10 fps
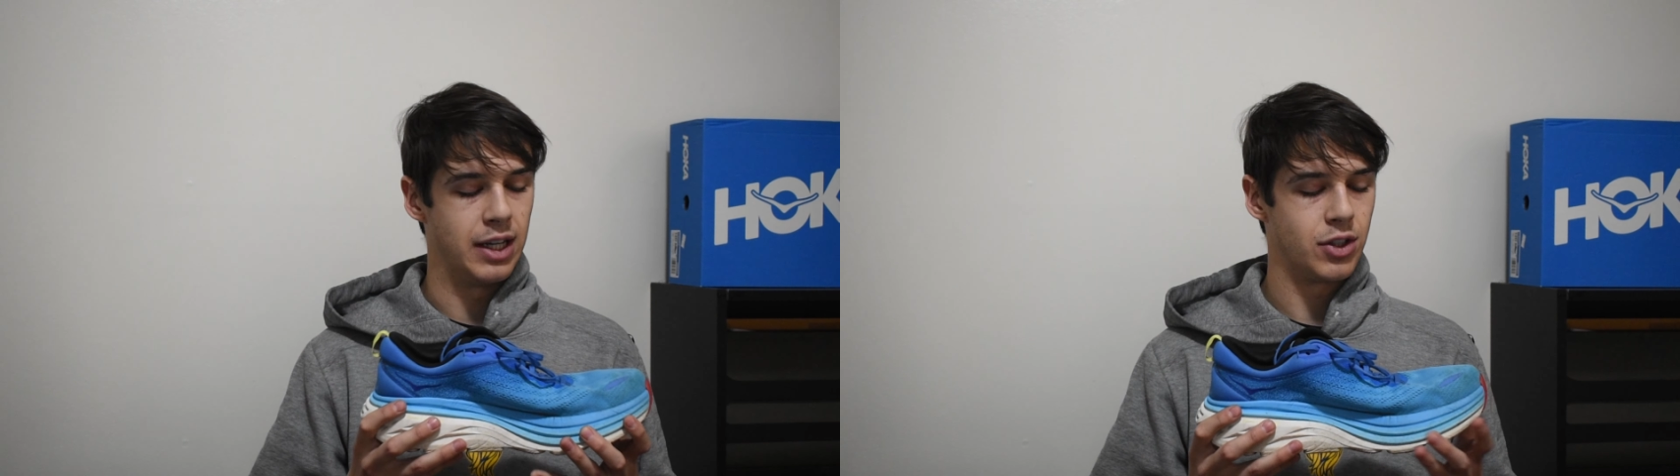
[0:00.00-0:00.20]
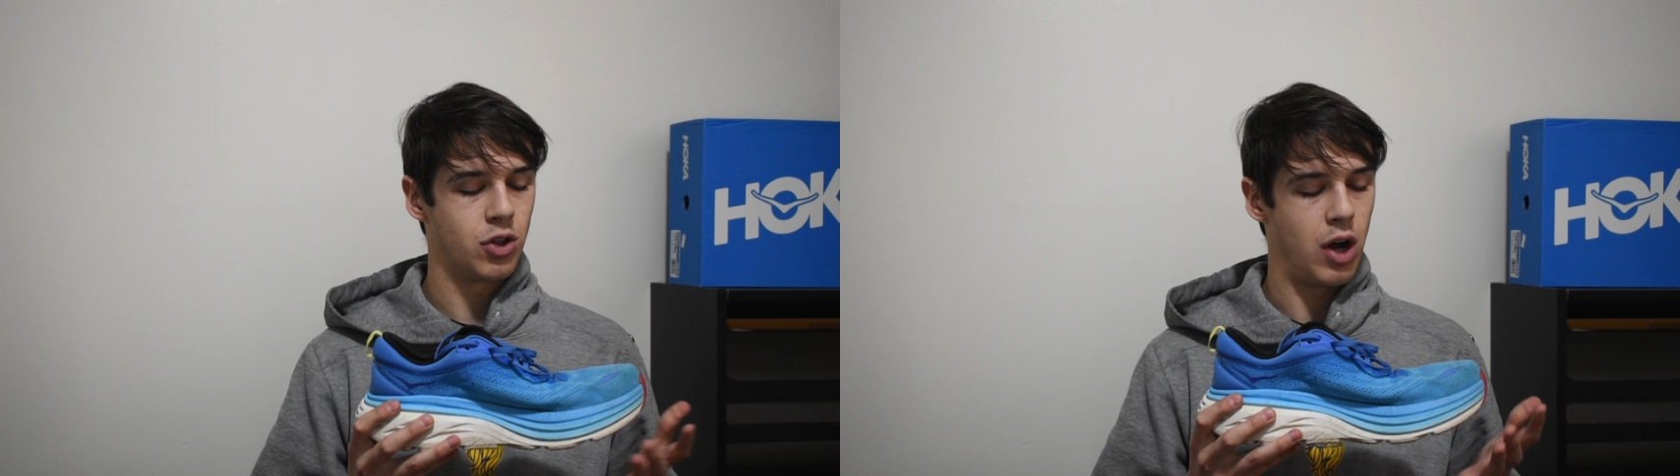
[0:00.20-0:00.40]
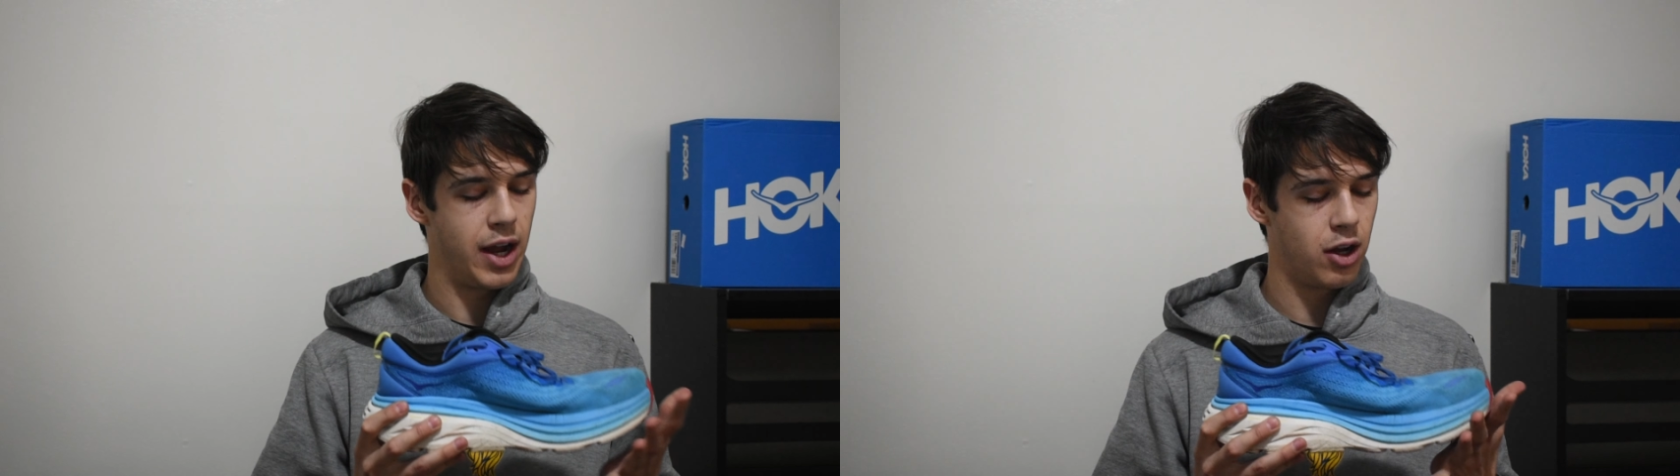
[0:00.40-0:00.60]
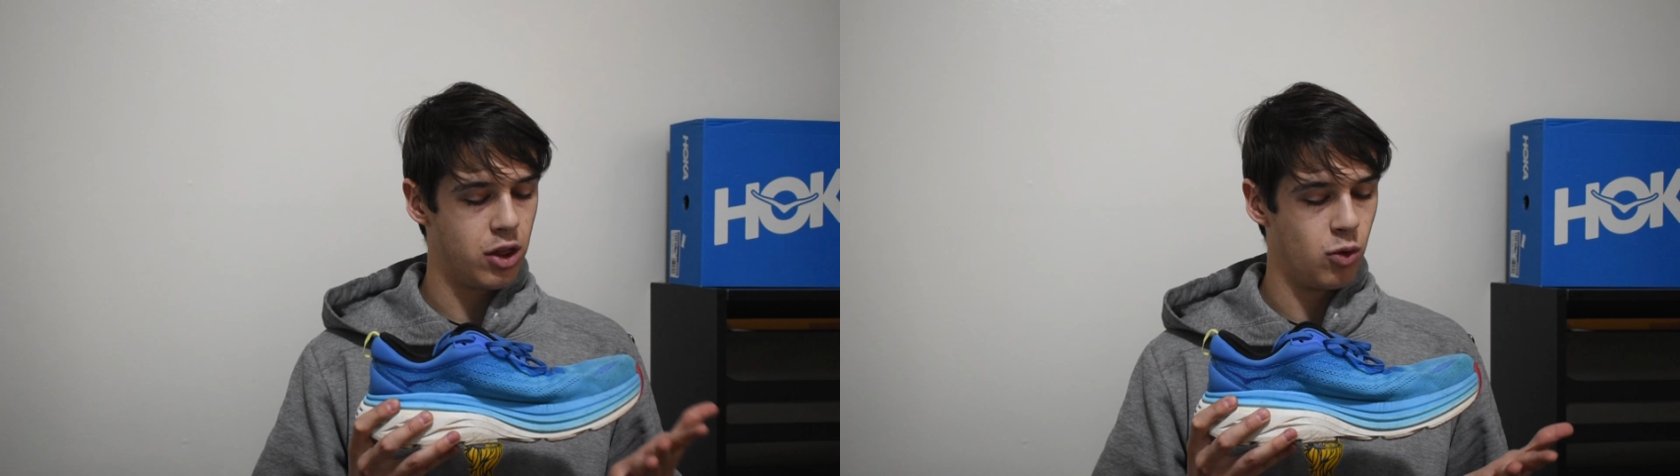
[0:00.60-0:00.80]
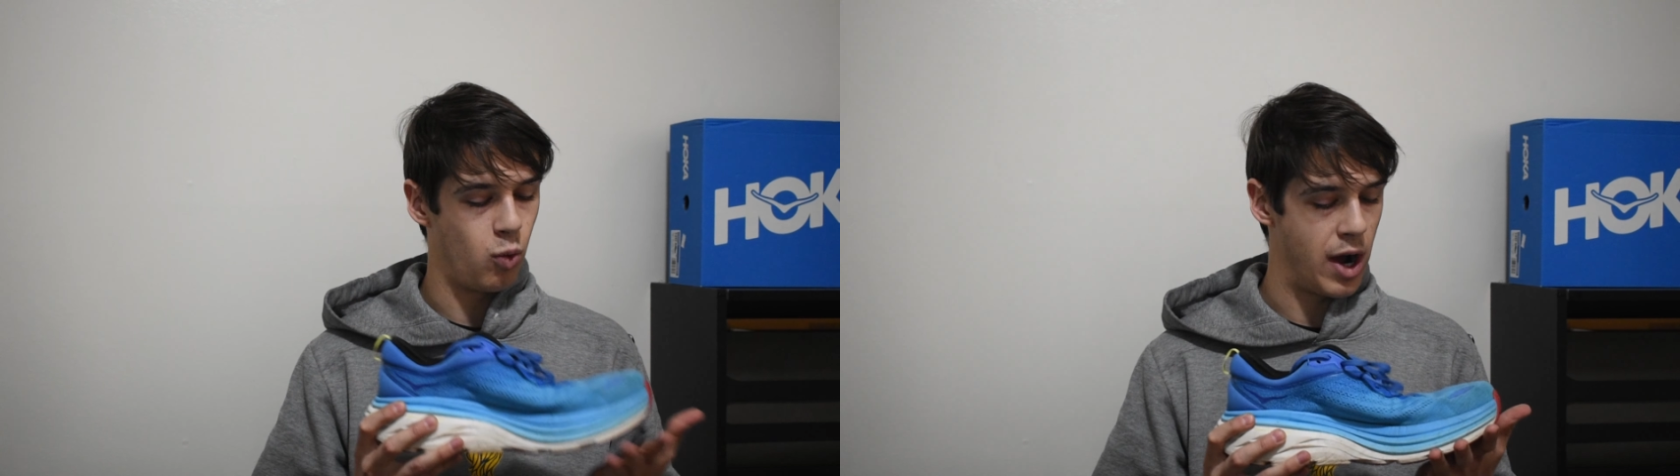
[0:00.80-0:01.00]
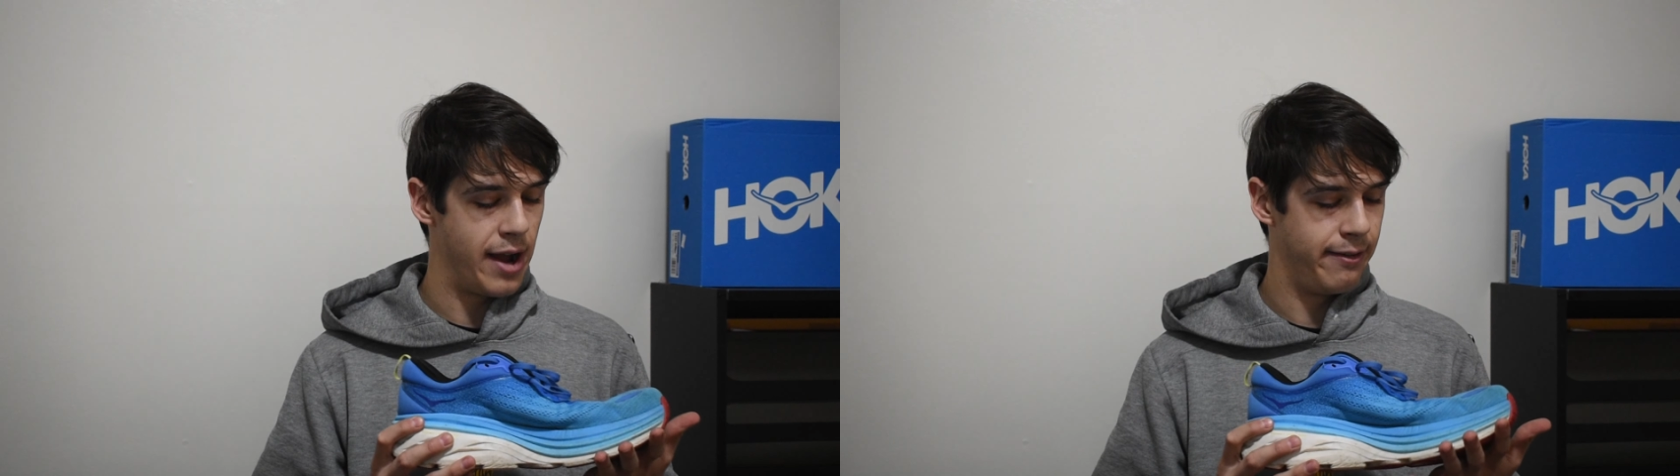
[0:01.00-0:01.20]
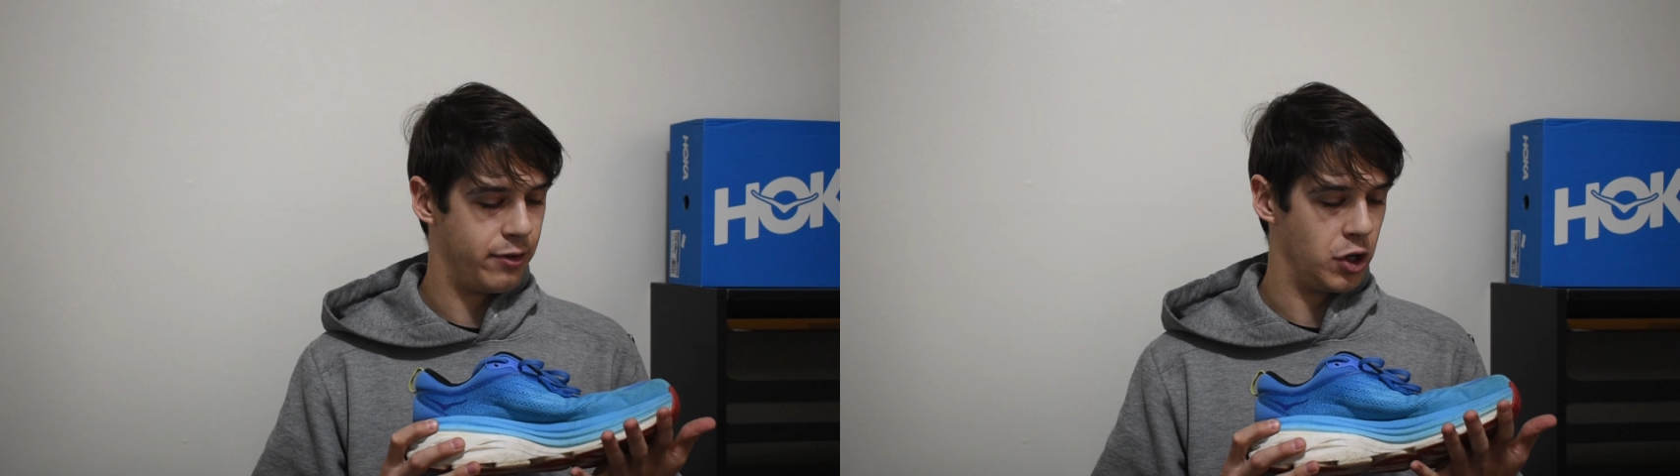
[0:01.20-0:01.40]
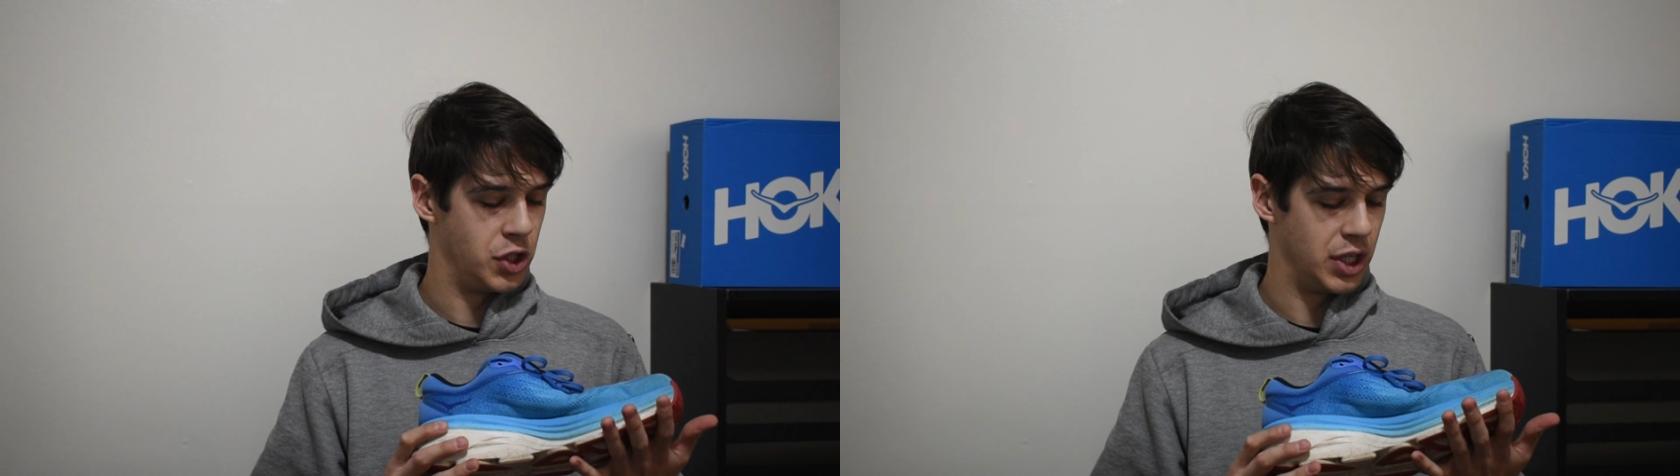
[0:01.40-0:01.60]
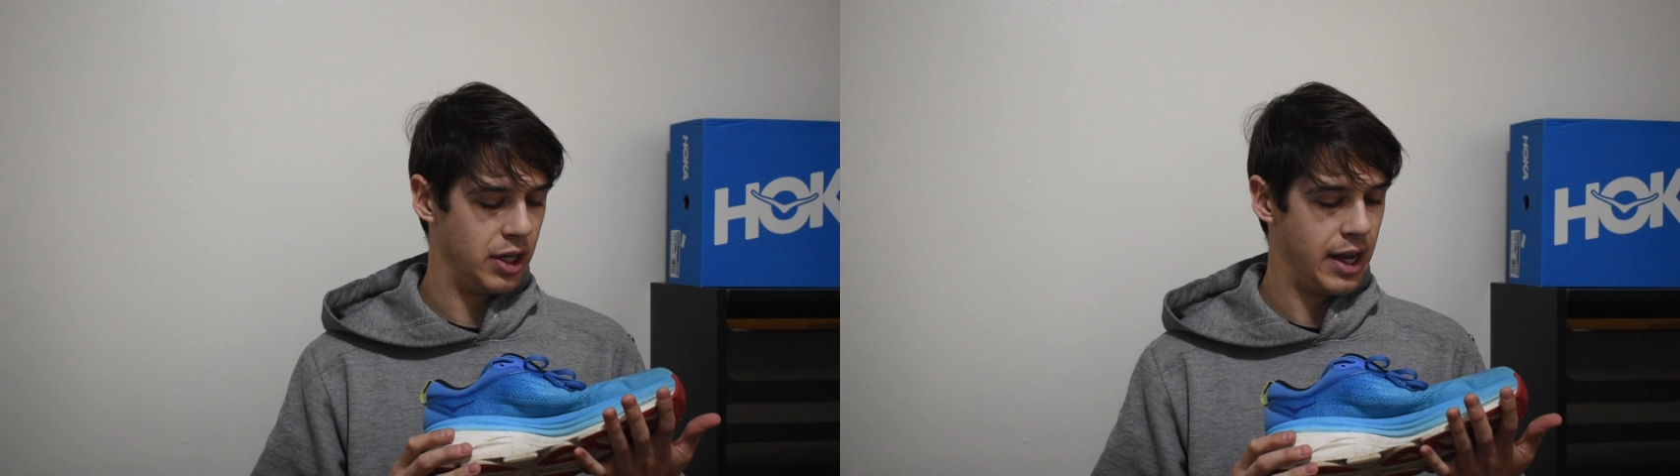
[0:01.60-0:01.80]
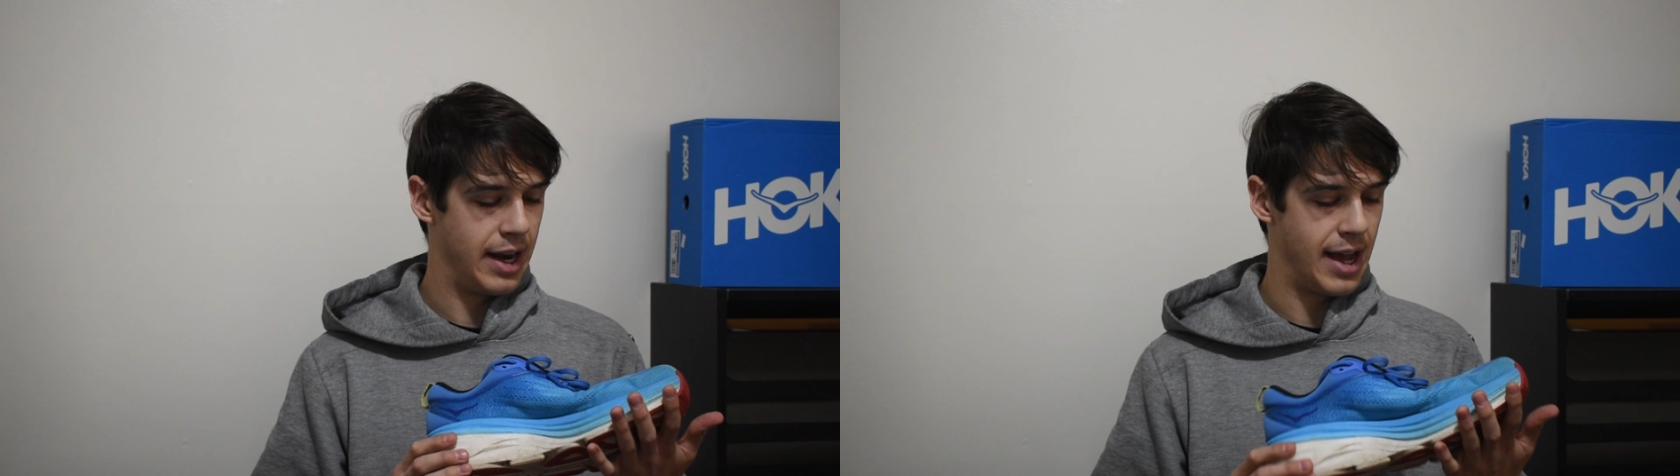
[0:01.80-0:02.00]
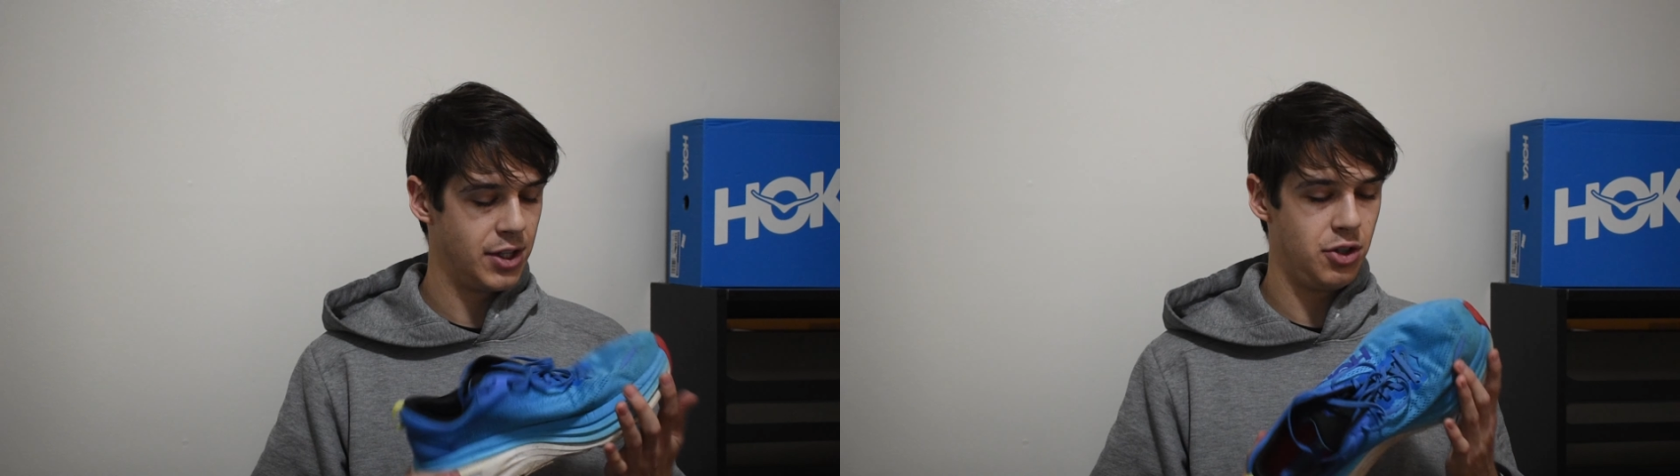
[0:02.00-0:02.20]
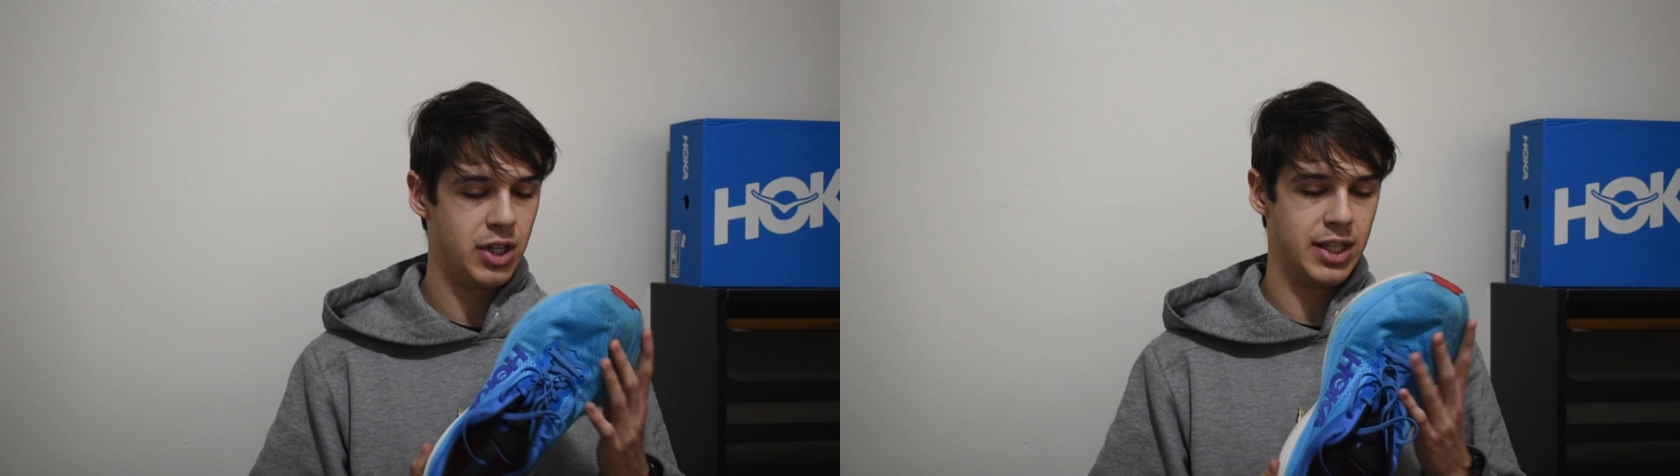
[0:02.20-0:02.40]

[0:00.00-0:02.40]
so I got the wide version, and as you can